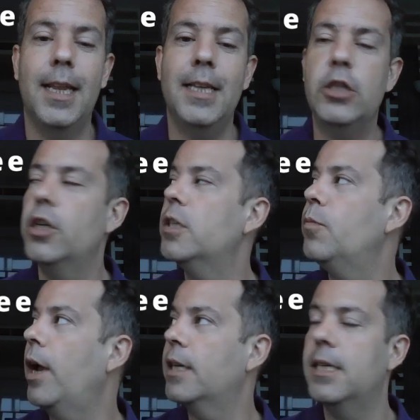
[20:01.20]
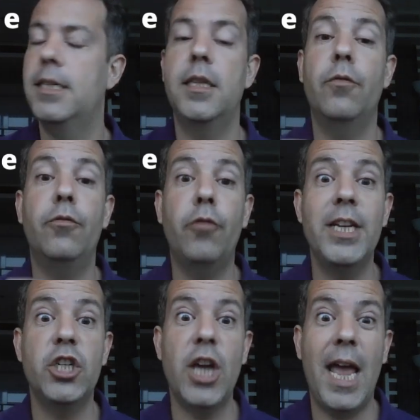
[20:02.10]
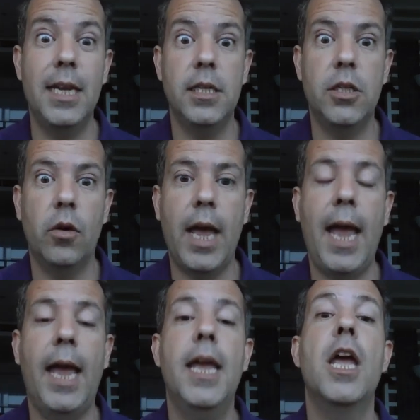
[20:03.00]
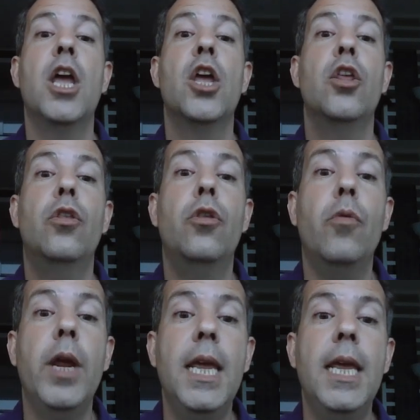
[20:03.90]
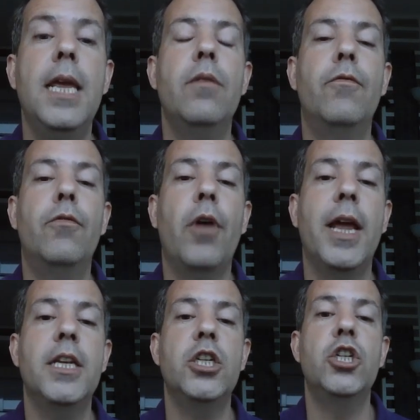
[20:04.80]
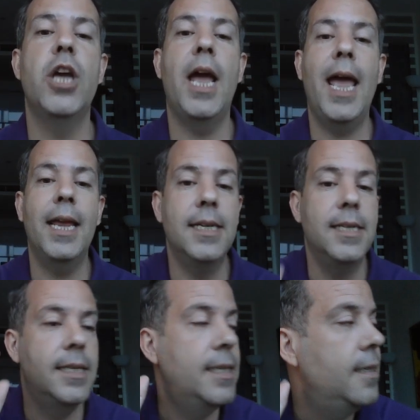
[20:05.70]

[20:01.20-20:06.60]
just practice the French hens, okay? 3 French hens.